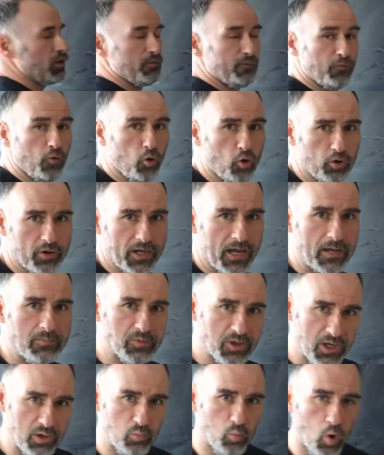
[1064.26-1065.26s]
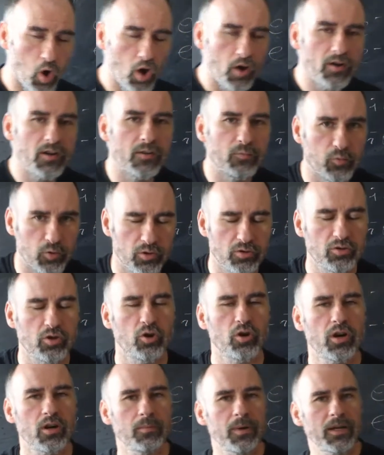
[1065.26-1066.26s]
4 times E1 if we're
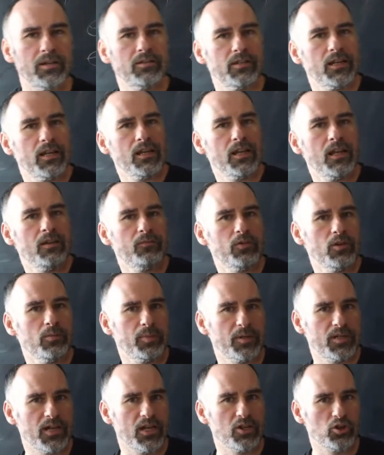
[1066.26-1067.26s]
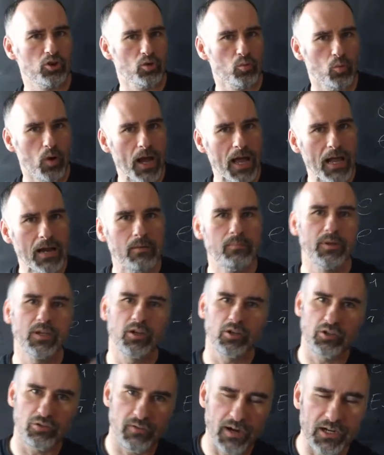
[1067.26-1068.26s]
talking about the infinite potential well,
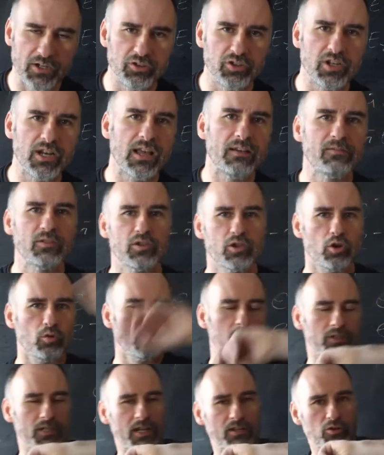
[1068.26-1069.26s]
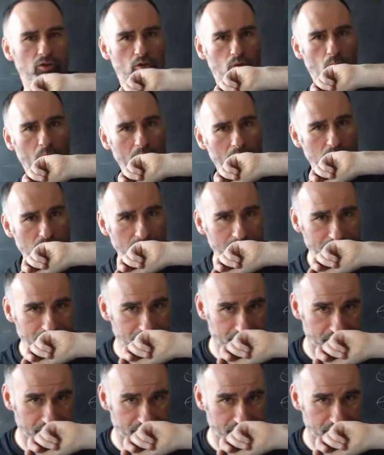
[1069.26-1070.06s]
because our energy levels goes n squared.